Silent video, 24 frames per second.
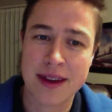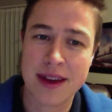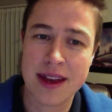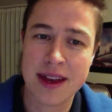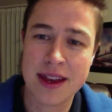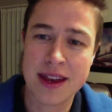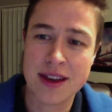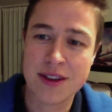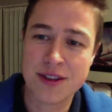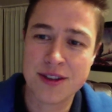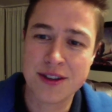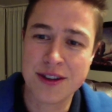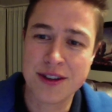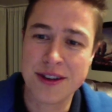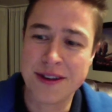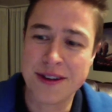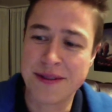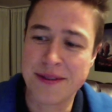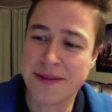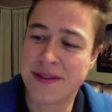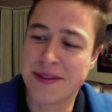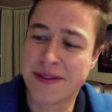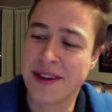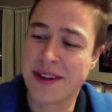
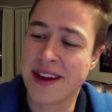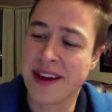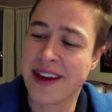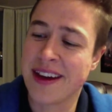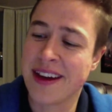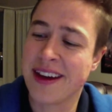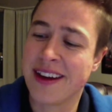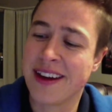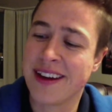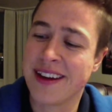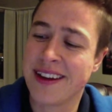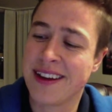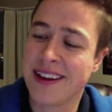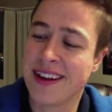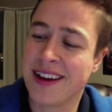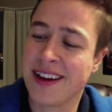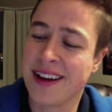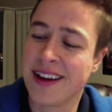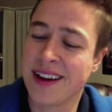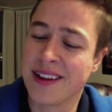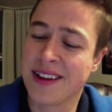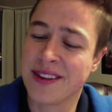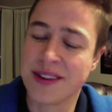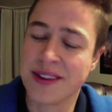initiative that
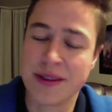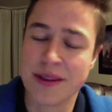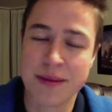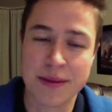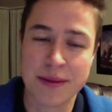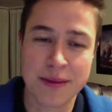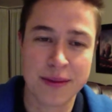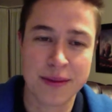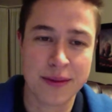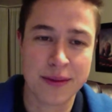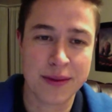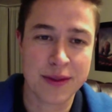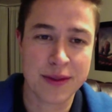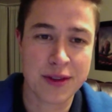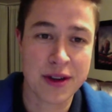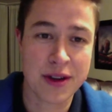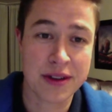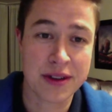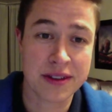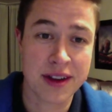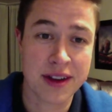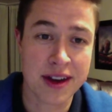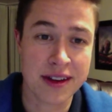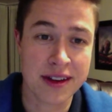some
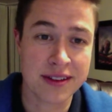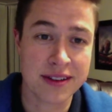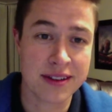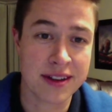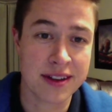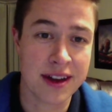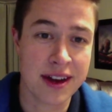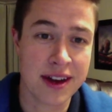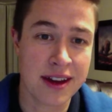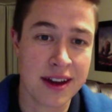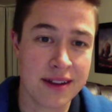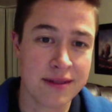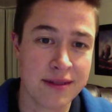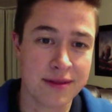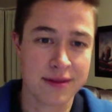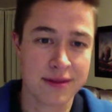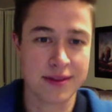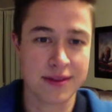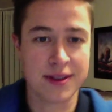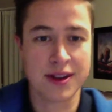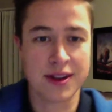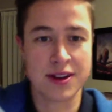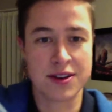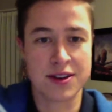trans guys and I
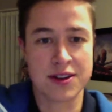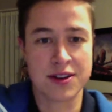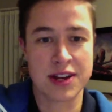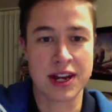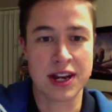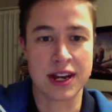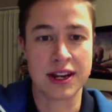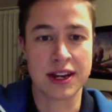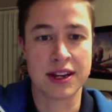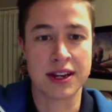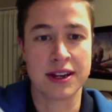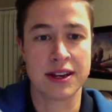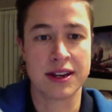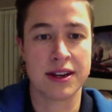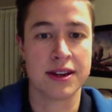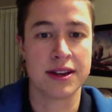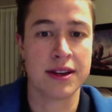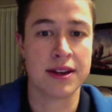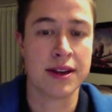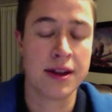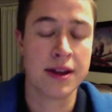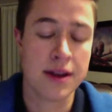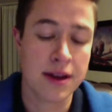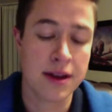have undertaken, and
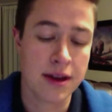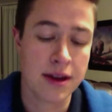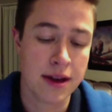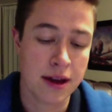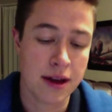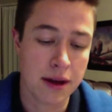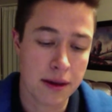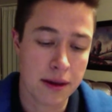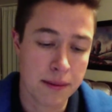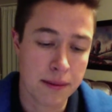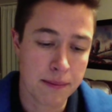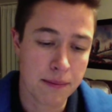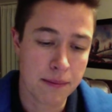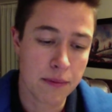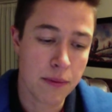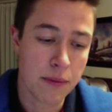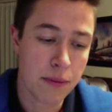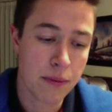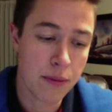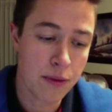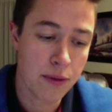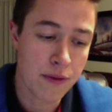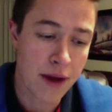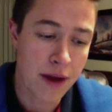
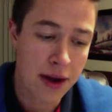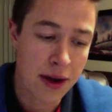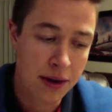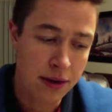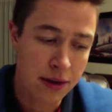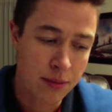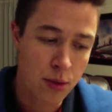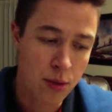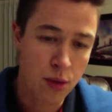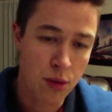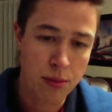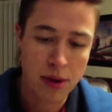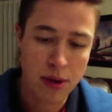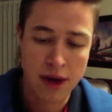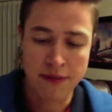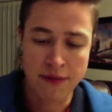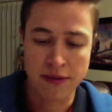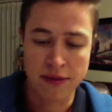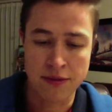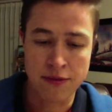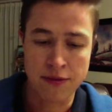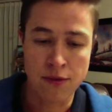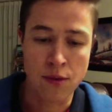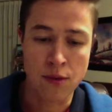provided a more
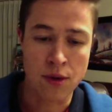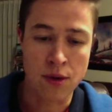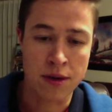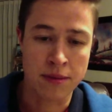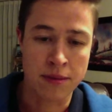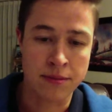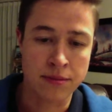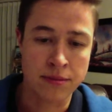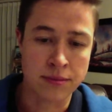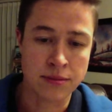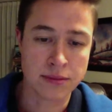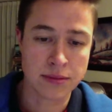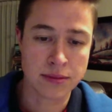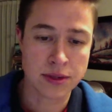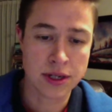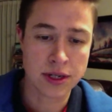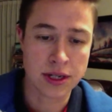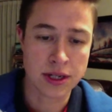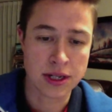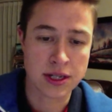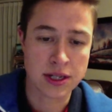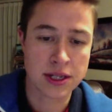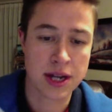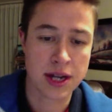private forum to
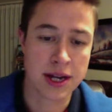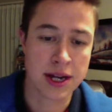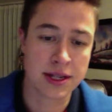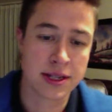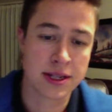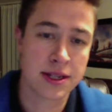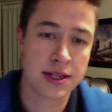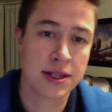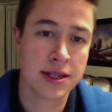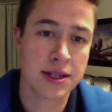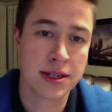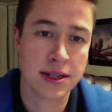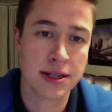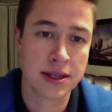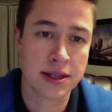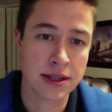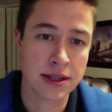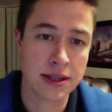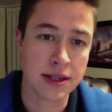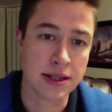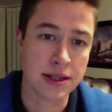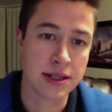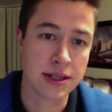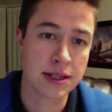discuss
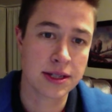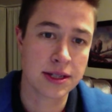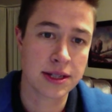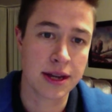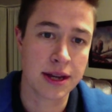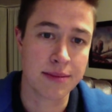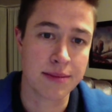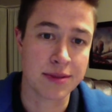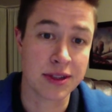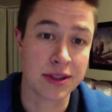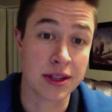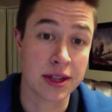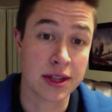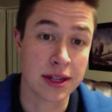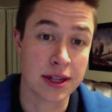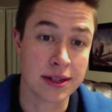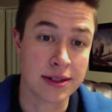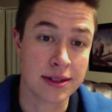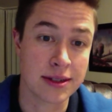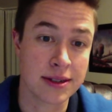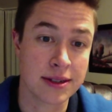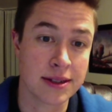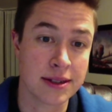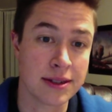these types of
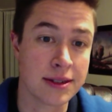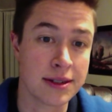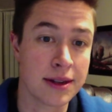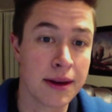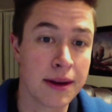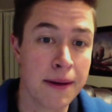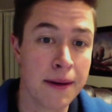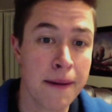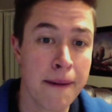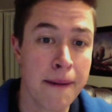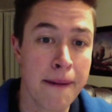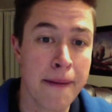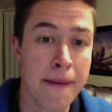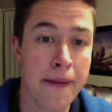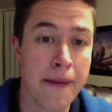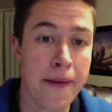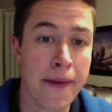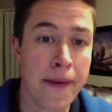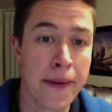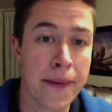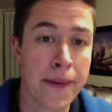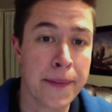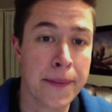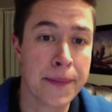things, and
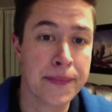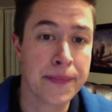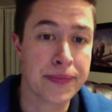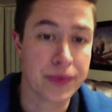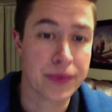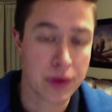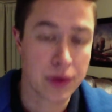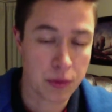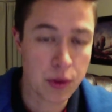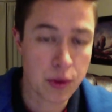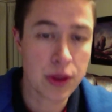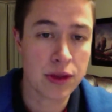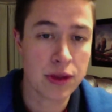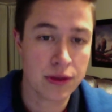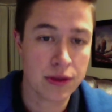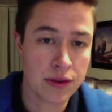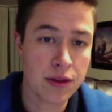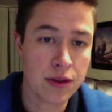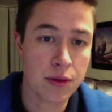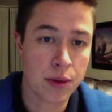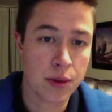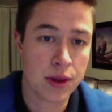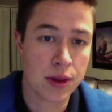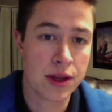with
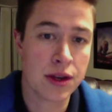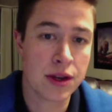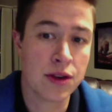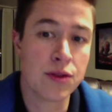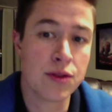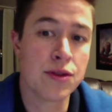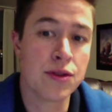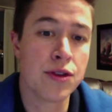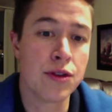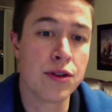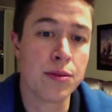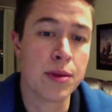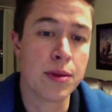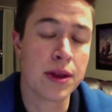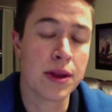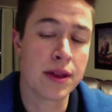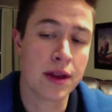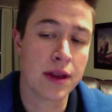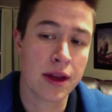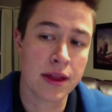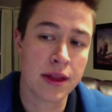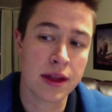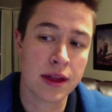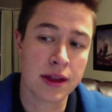still within YouTube, and
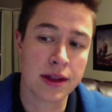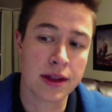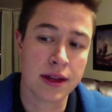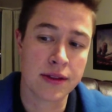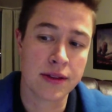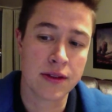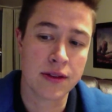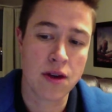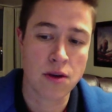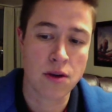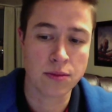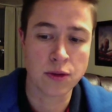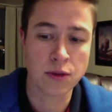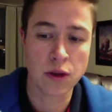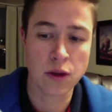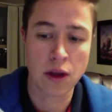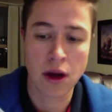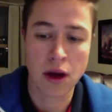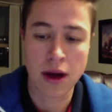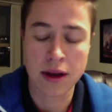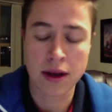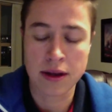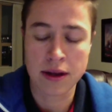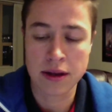I think that's helped a
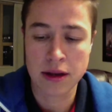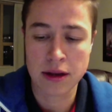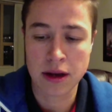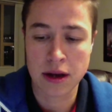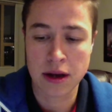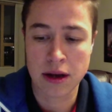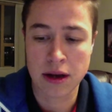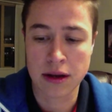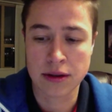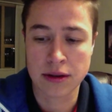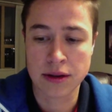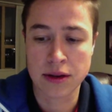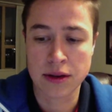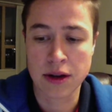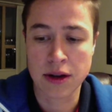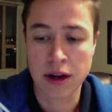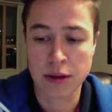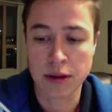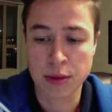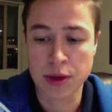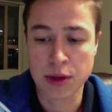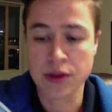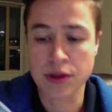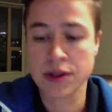lot to talk
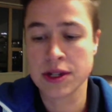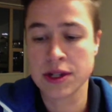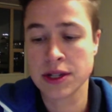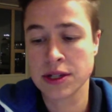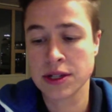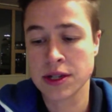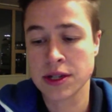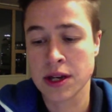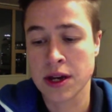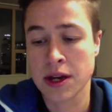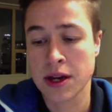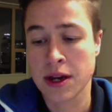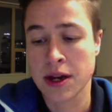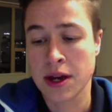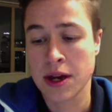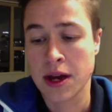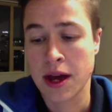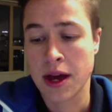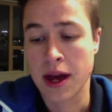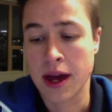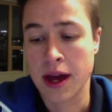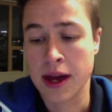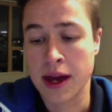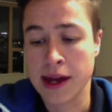about those things,
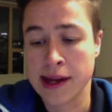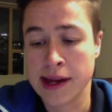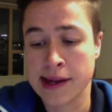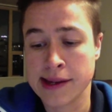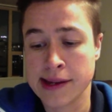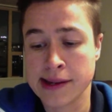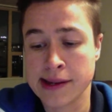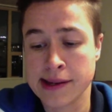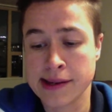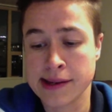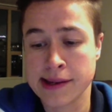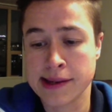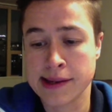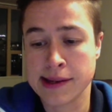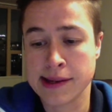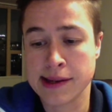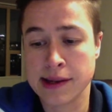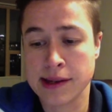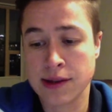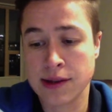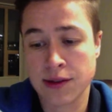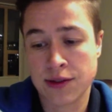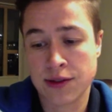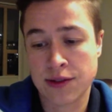and
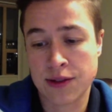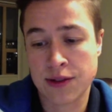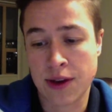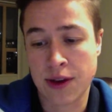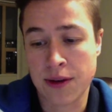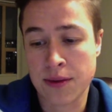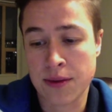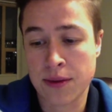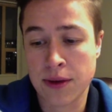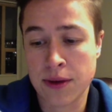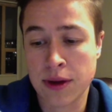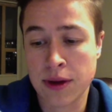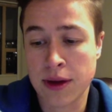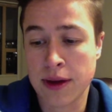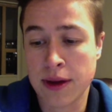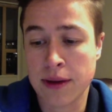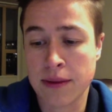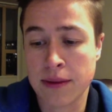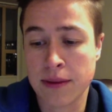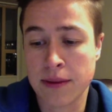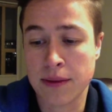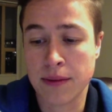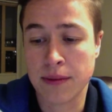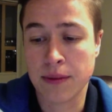just generally
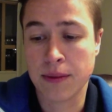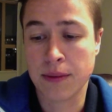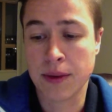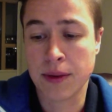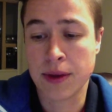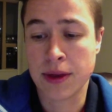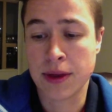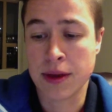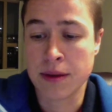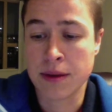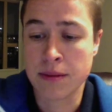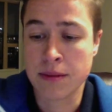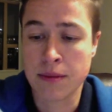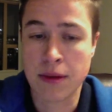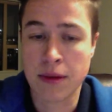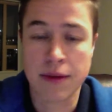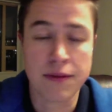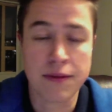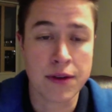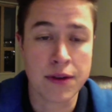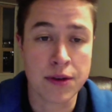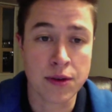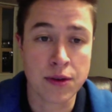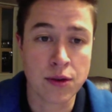within my
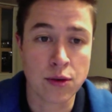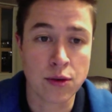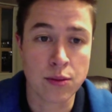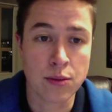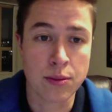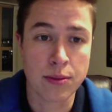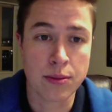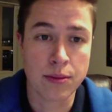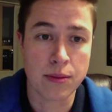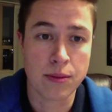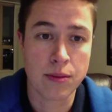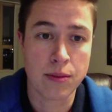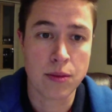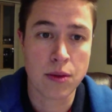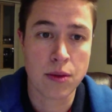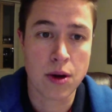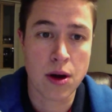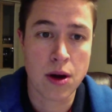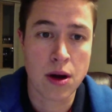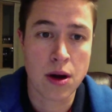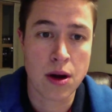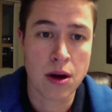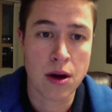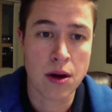friend group,
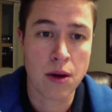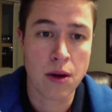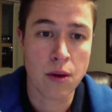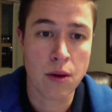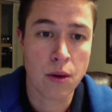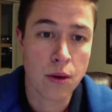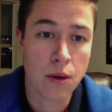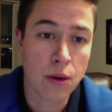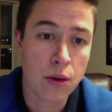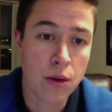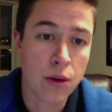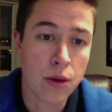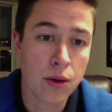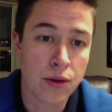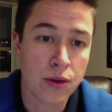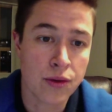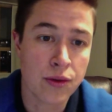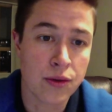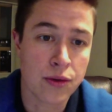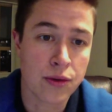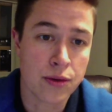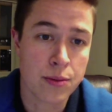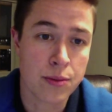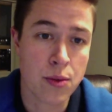or those
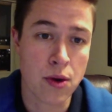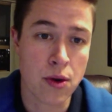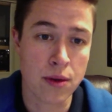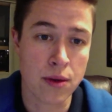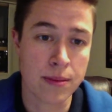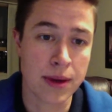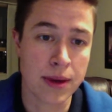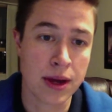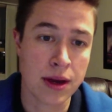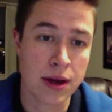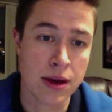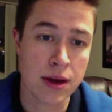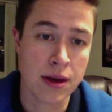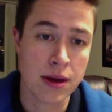who support me,